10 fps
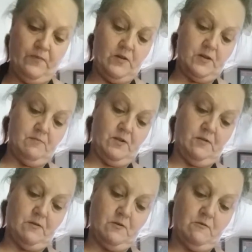There's some
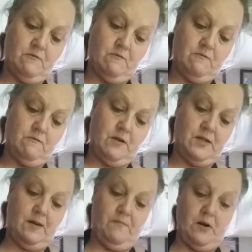little
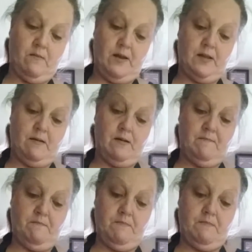crusty part right there in the
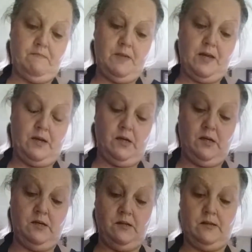
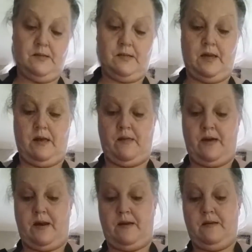middle. Let's see how
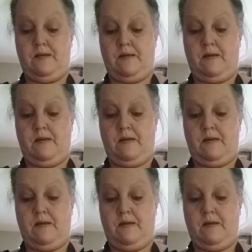that is.